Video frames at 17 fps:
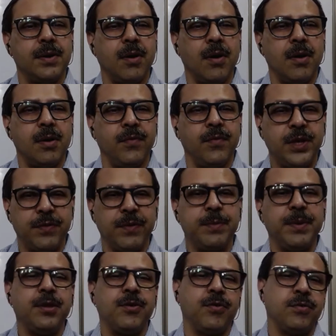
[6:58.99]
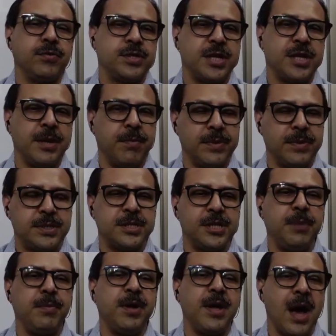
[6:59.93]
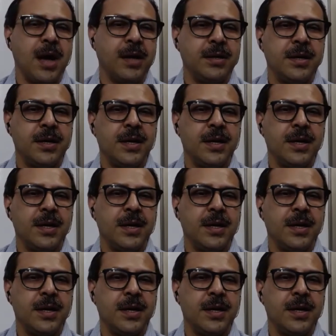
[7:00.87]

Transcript: which will be through StreamYard,